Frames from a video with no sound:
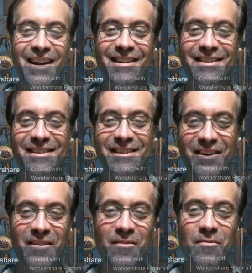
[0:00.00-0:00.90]

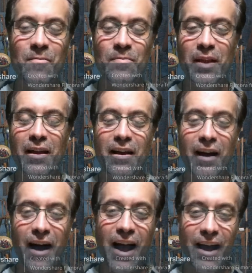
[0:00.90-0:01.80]
so
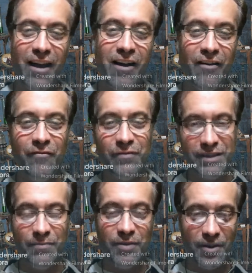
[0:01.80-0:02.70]
I have
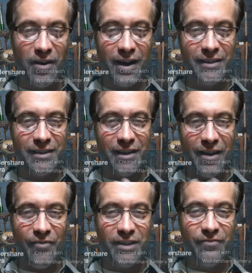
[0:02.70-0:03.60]
some thoughts
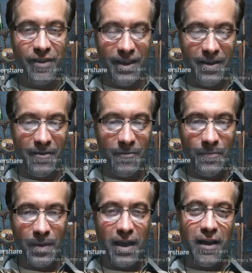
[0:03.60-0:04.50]
on this video
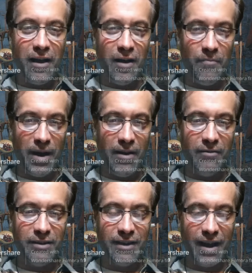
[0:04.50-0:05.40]

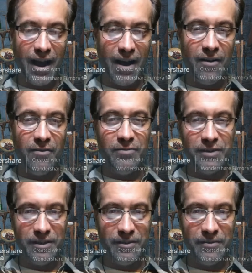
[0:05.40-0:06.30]
about how
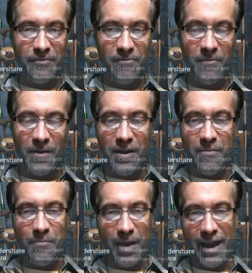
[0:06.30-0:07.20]
to
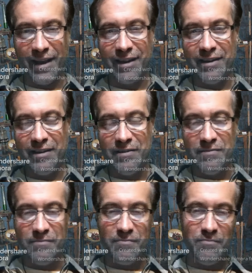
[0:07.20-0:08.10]
make
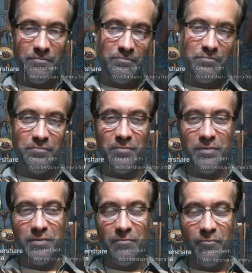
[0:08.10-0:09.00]

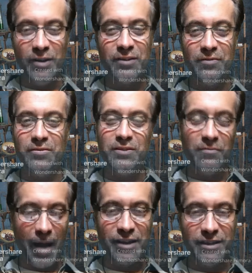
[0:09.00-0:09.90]
wizards or
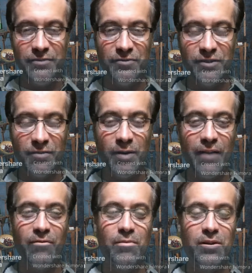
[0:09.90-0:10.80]
magic users or
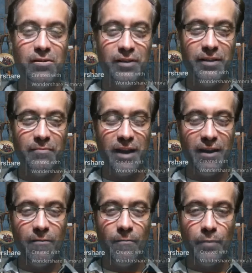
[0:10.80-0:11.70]
whatever we're calling them
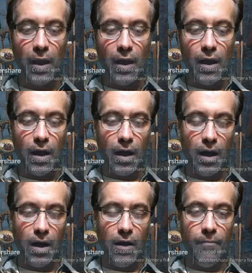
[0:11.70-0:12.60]
now
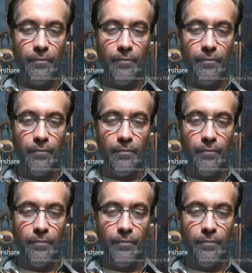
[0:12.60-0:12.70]
a